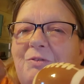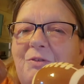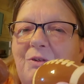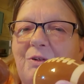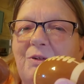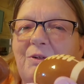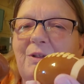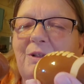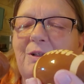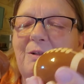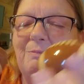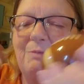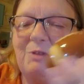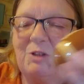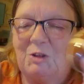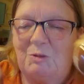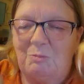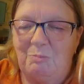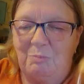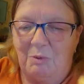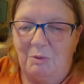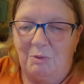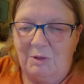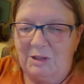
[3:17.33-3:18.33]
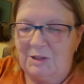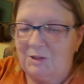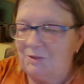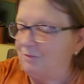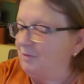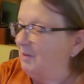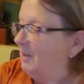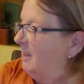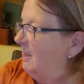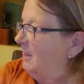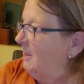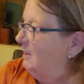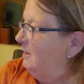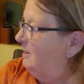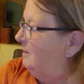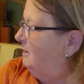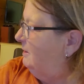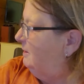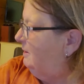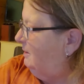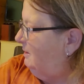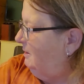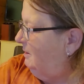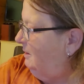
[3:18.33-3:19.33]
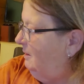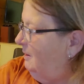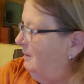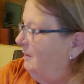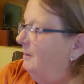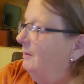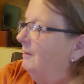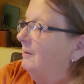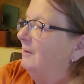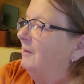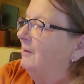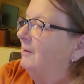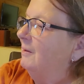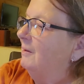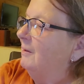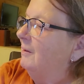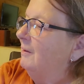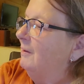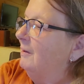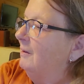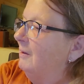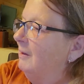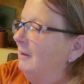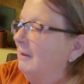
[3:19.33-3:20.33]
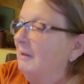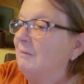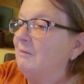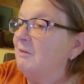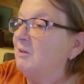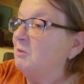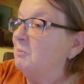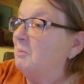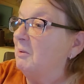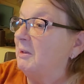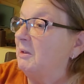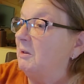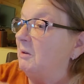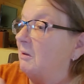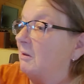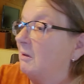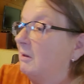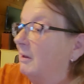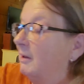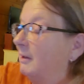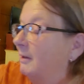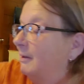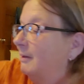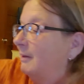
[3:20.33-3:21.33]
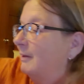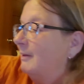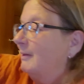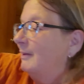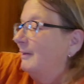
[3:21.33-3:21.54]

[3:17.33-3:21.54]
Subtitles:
for them sports fans. That was my dog.